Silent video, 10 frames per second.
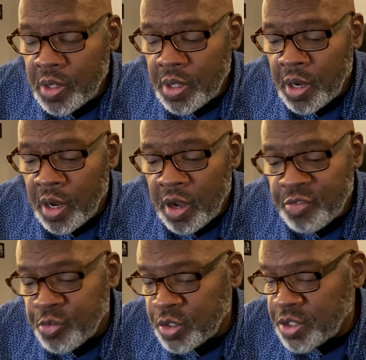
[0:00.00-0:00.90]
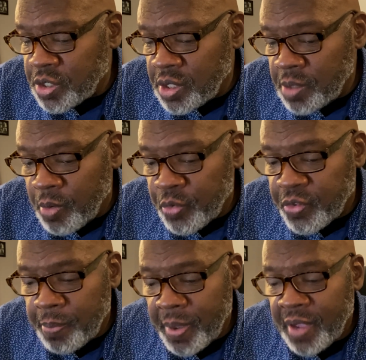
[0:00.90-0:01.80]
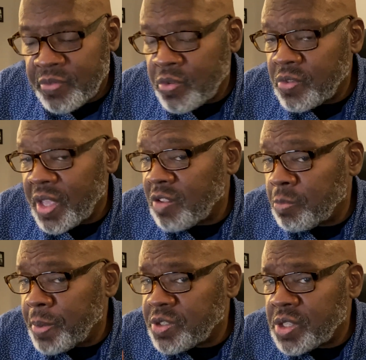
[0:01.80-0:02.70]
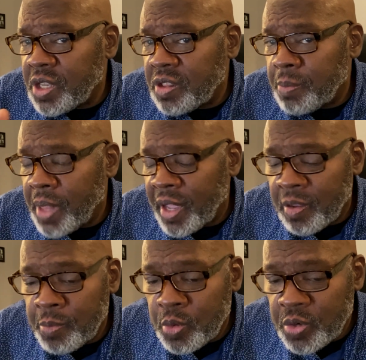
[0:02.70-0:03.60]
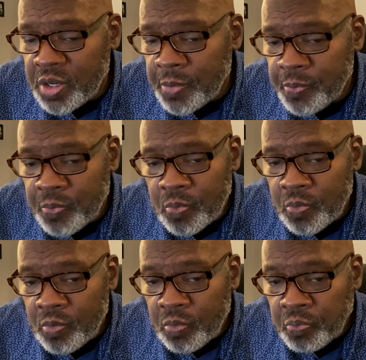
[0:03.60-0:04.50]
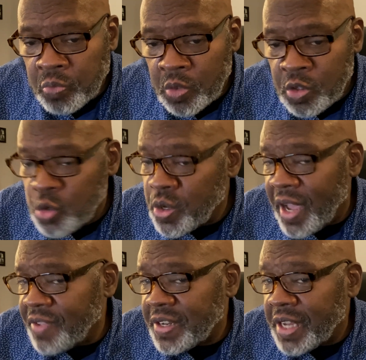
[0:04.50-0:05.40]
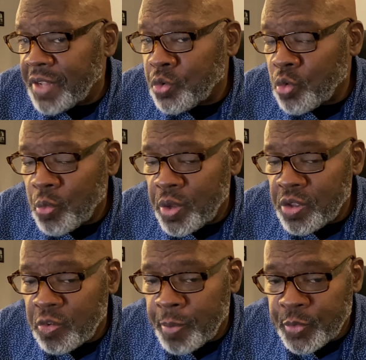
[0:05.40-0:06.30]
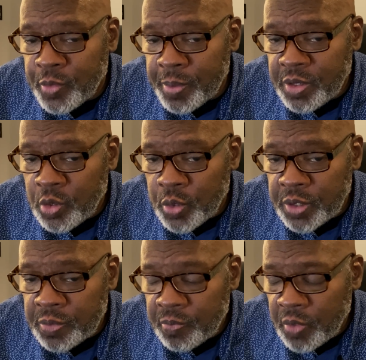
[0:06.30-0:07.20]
uh, unfortunately, most of the pastors, and especially in the black community, you guys are not doing what you're supposed to be doing.